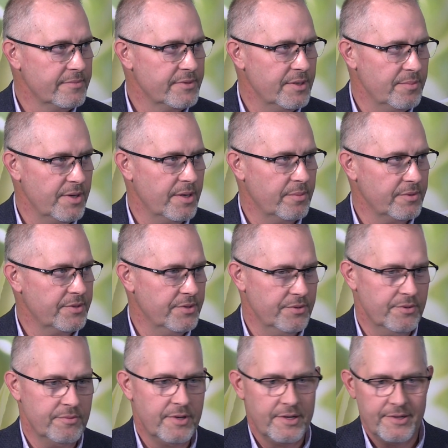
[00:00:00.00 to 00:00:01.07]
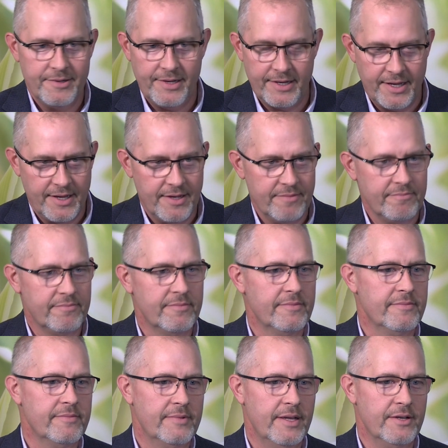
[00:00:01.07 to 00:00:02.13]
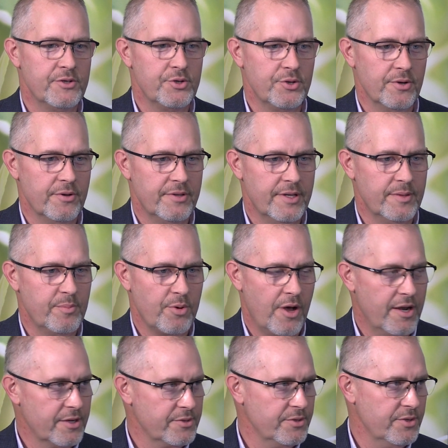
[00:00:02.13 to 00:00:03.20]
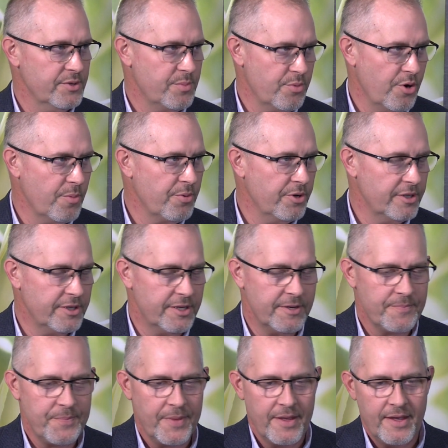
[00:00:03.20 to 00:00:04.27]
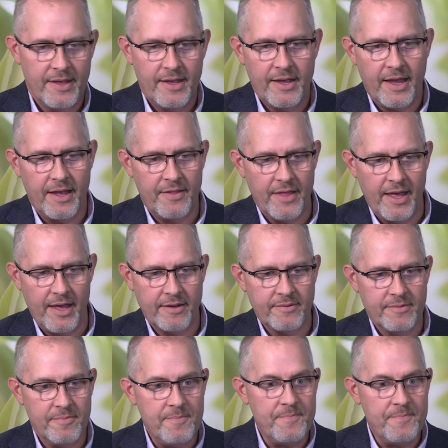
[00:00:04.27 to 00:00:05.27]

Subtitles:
to be able to, again, ensure that products are used appropriately, and that